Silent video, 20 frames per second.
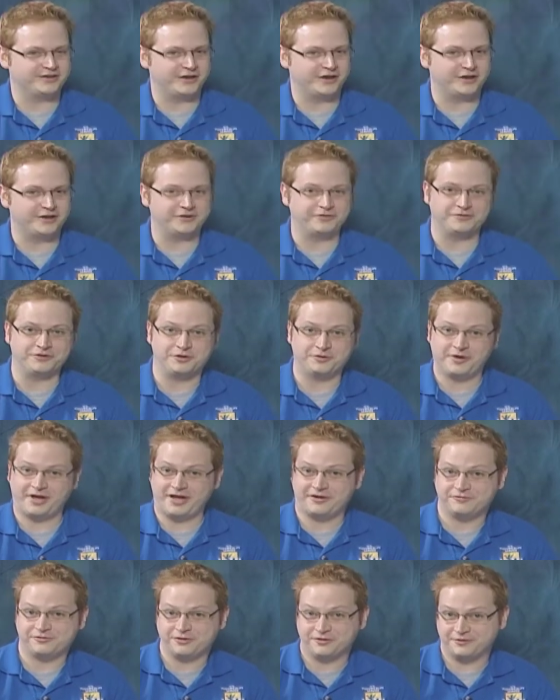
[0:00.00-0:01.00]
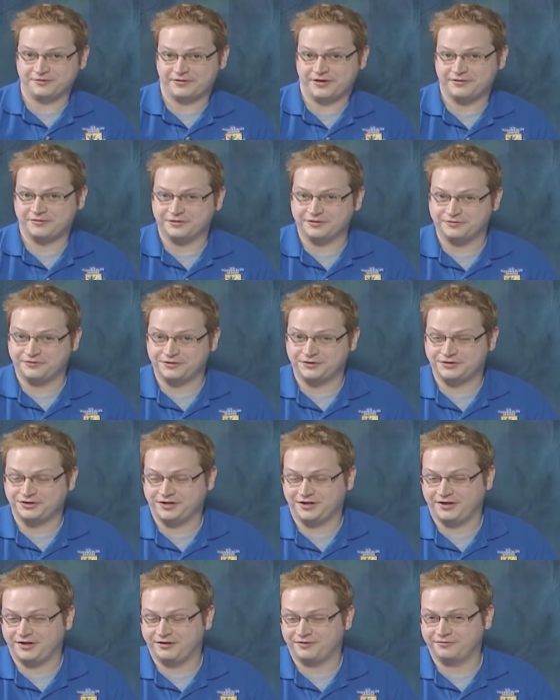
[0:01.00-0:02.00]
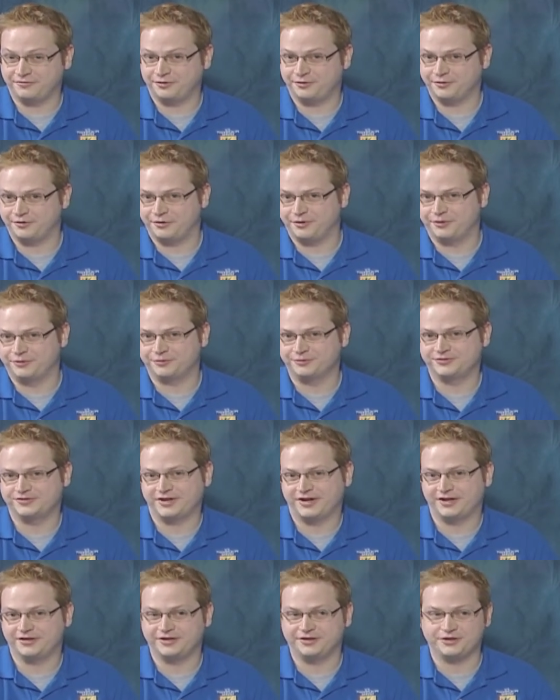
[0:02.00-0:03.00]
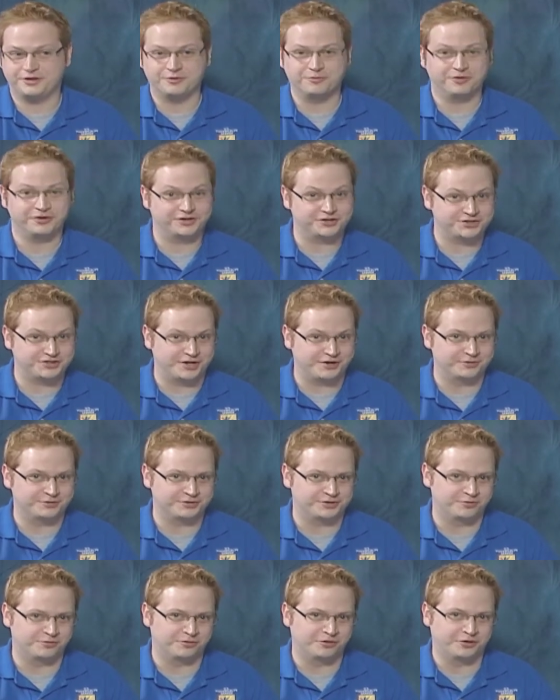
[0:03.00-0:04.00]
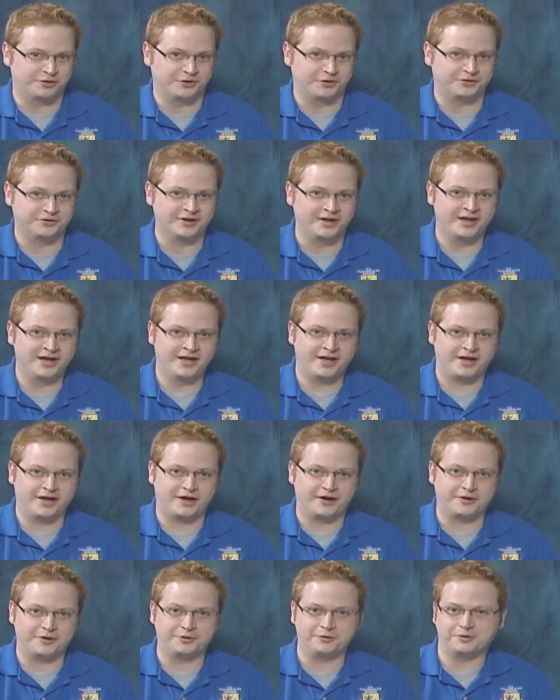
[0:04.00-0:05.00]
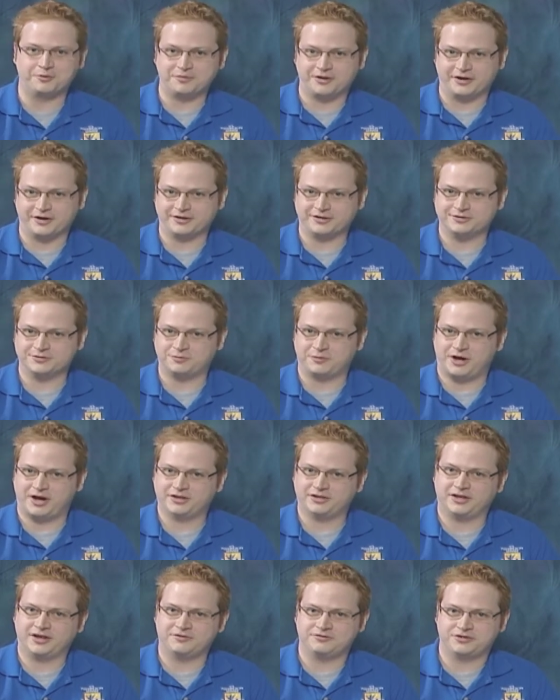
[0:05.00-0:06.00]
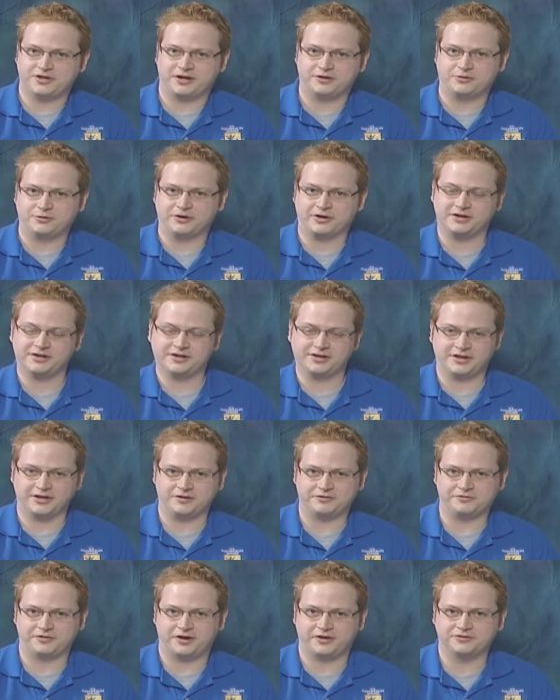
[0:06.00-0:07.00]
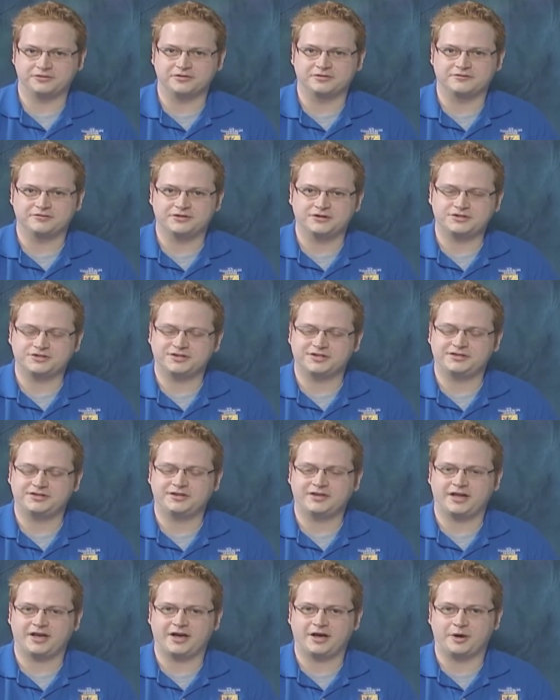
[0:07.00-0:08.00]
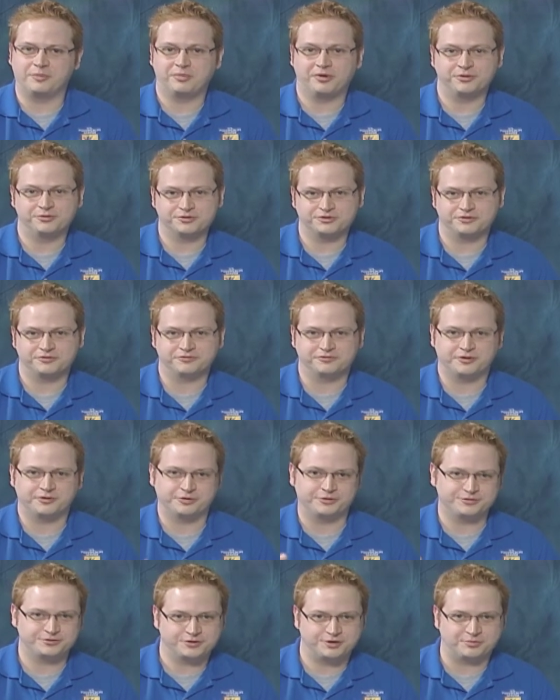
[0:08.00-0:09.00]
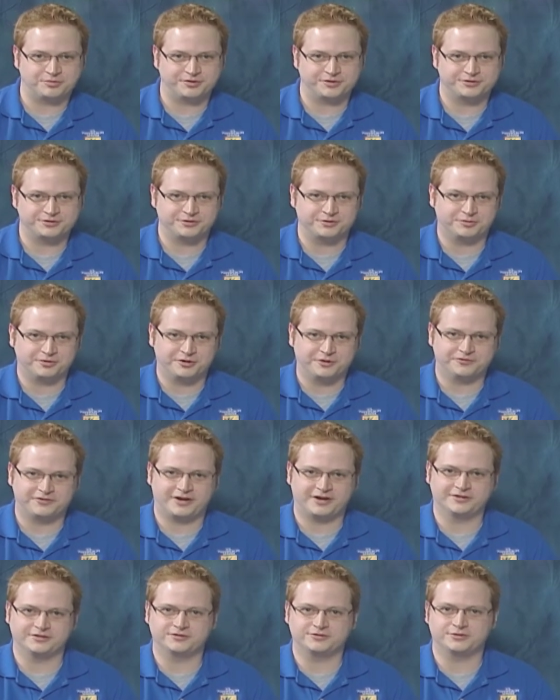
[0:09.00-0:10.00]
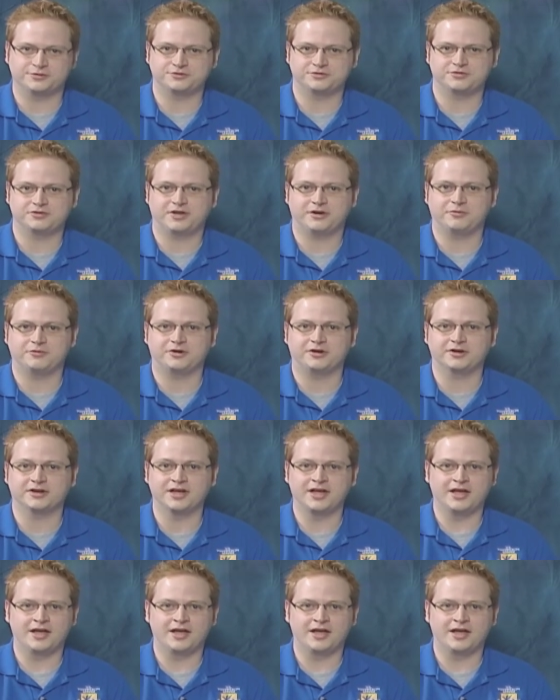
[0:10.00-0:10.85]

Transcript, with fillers: uh, if you have your favorite fishing photos uh, that you want to share with the world, uh, go to Americas Wildlife dot org, get involved in the vision, uh, post your photos to your personal profile on the social network,